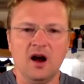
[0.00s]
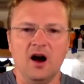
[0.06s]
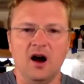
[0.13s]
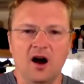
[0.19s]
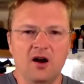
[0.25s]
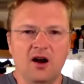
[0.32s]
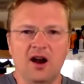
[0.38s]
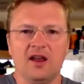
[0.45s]

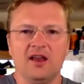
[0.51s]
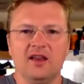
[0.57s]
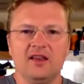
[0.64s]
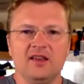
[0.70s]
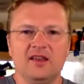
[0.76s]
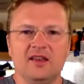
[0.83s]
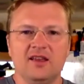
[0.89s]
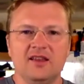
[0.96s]
All right.
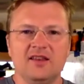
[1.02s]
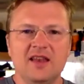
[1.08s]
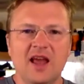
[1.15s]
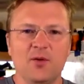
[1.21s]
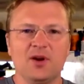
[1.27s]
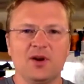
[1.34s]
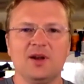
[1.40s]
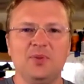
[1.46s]

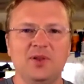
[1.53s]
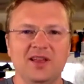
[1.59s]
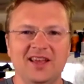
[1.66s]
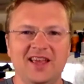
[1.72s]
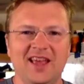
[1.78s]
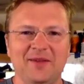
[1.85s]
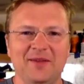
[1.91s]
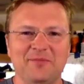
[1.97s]
Now we're going to play a
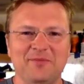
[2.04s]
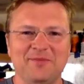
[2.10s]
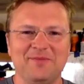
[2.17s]
game.